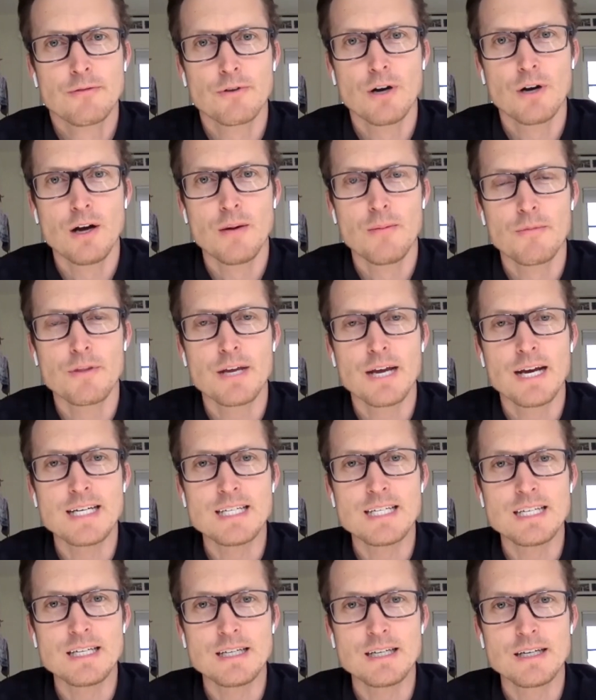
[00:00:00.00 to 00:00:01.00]
from the
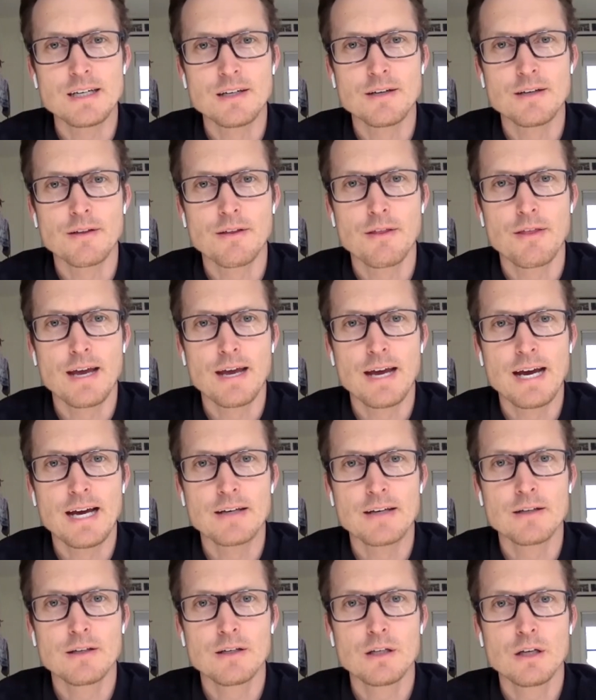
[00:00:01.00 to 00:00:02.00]
idea
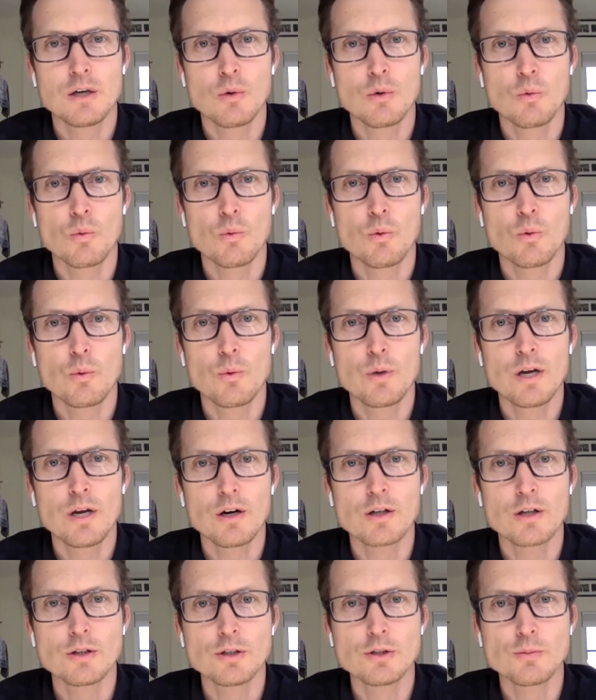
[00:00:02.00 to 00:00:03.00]
that you know we
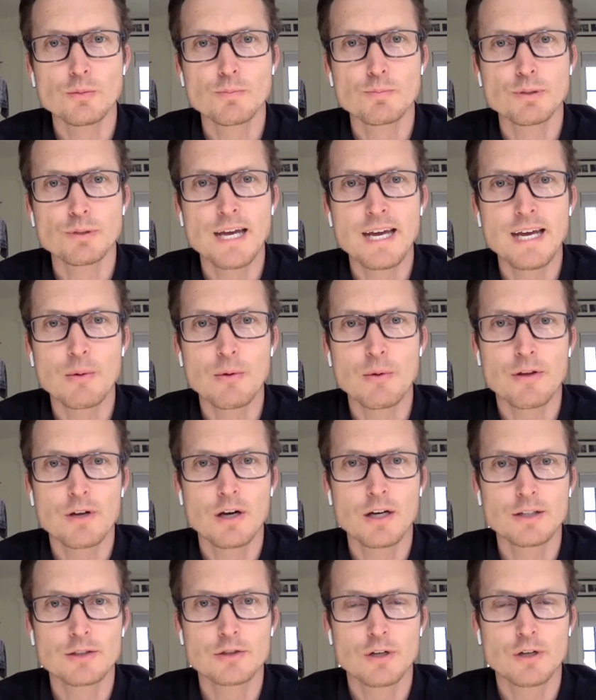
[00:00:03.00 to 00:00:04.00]
are playing with
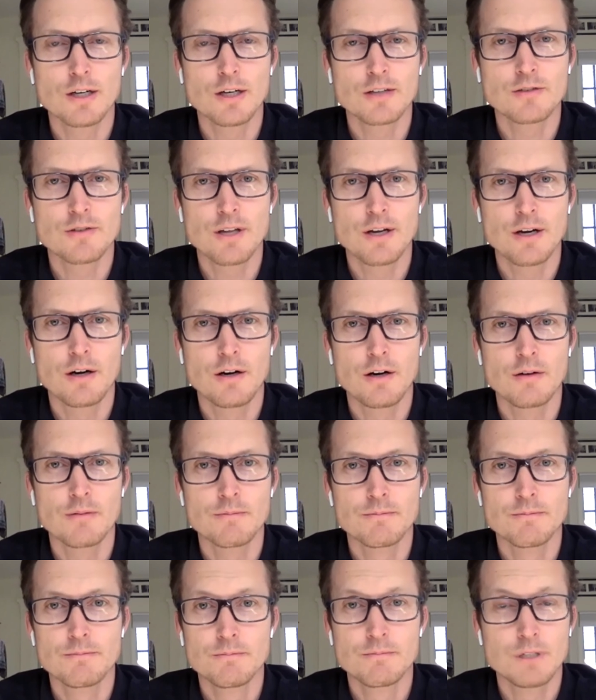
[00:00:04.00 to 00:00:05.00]
constructs that are
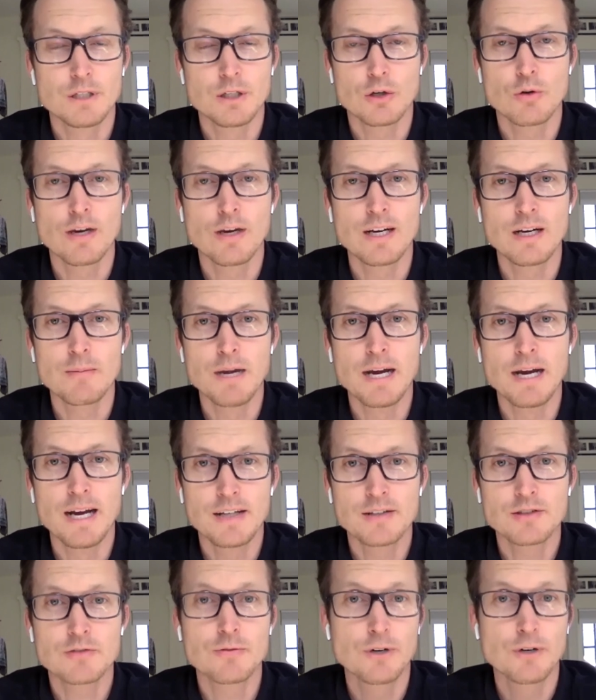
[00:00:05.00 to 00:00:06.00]
you know created by
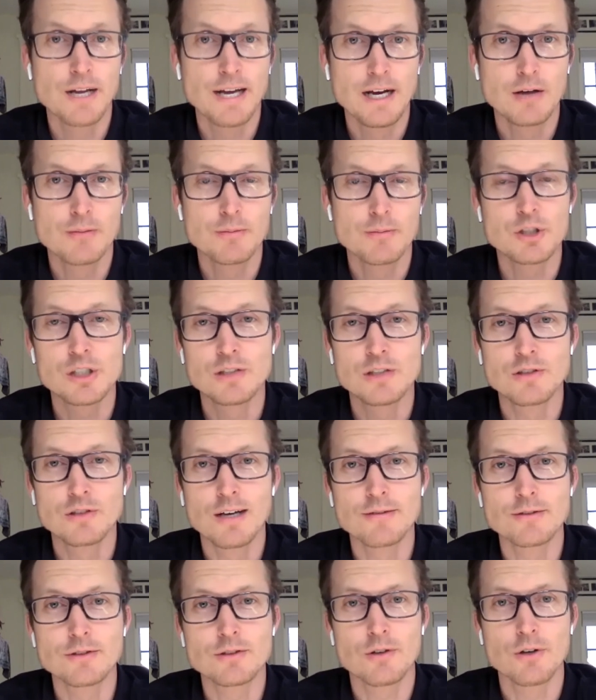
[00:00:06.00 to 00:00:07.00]
us for now. Machines
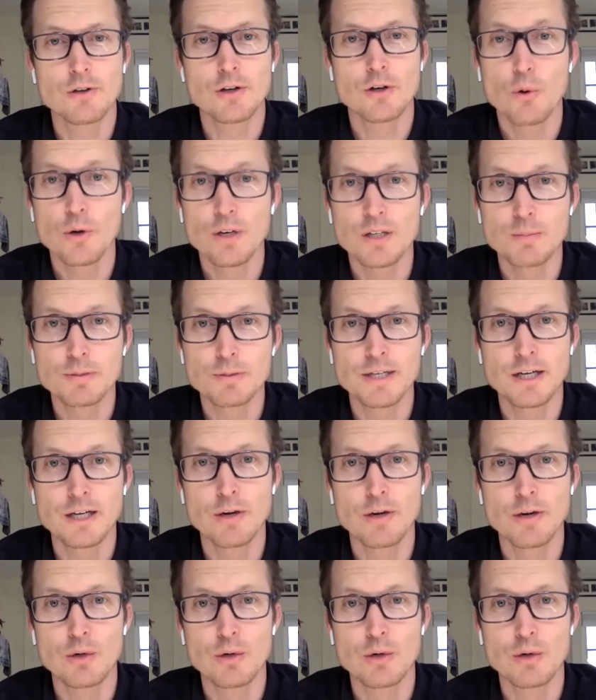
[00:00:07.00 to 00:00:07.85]
obviously are going to play a